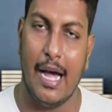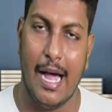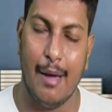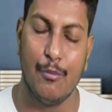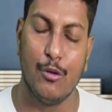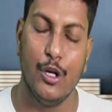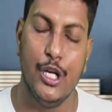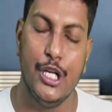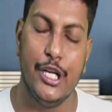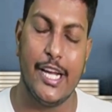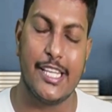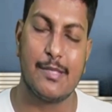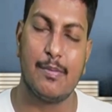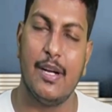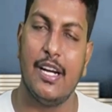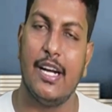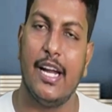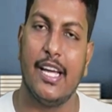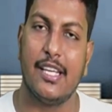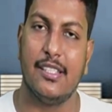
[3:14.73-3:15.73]
I'm going to
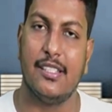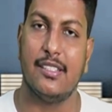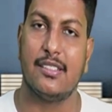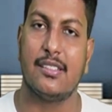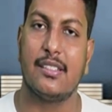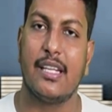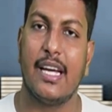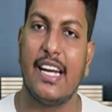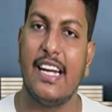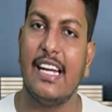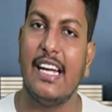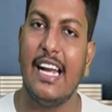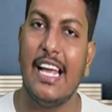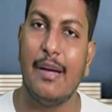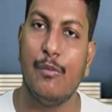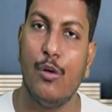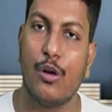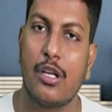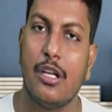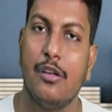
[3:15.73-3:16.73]
explain like this. Currently,
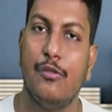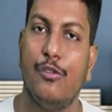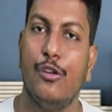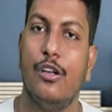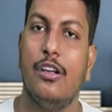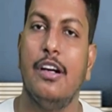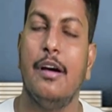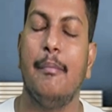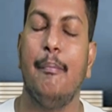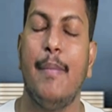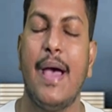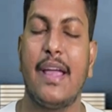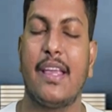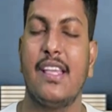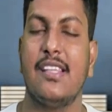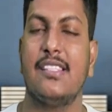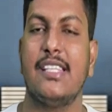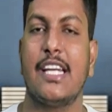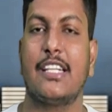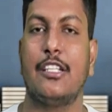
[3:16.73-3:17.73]
I'm working for
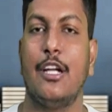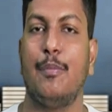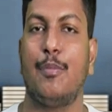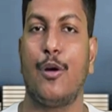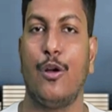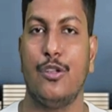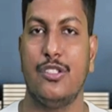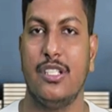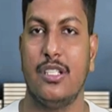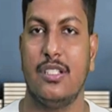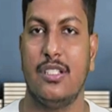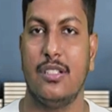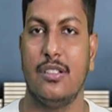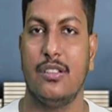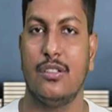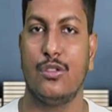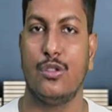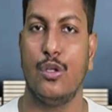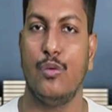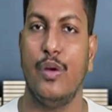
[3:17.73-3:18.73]
banking sector project.
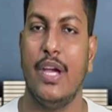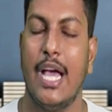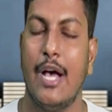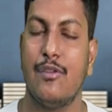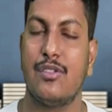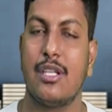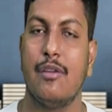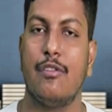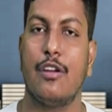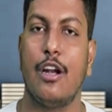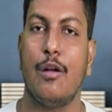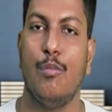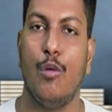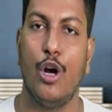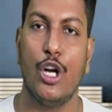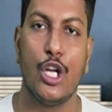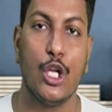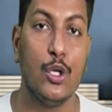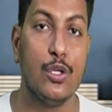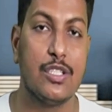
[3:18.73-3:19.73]
So we have several
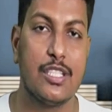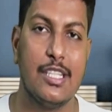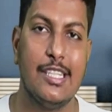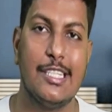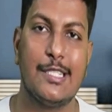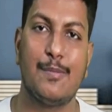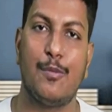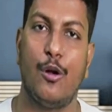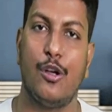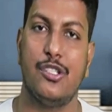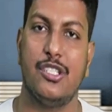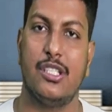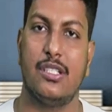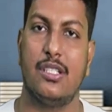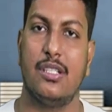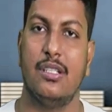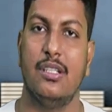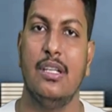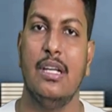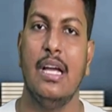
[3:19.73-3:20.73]
modules in this
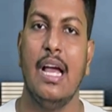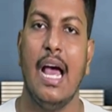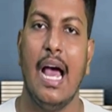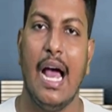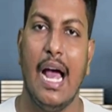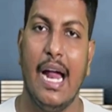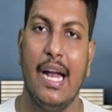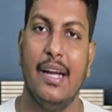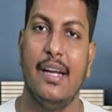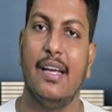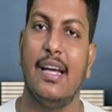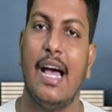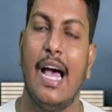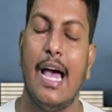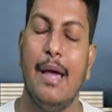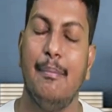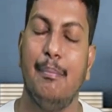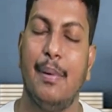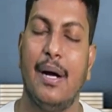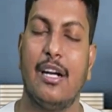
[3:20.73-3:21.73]
project and
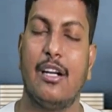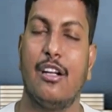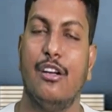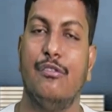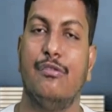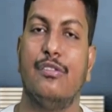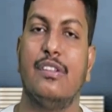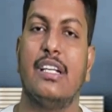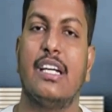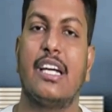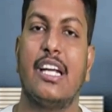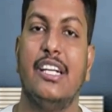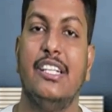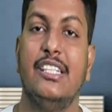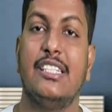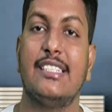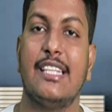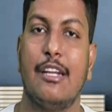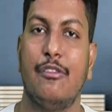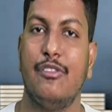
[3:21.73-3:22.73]
I'm part of
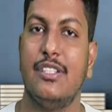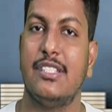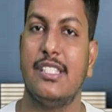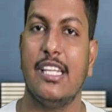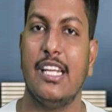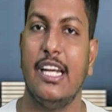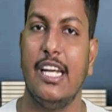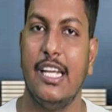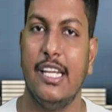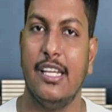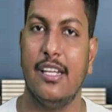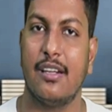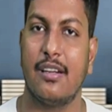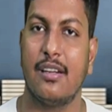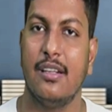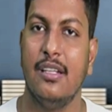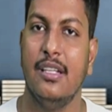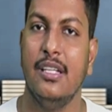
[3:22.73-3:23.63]
credit servicing layer.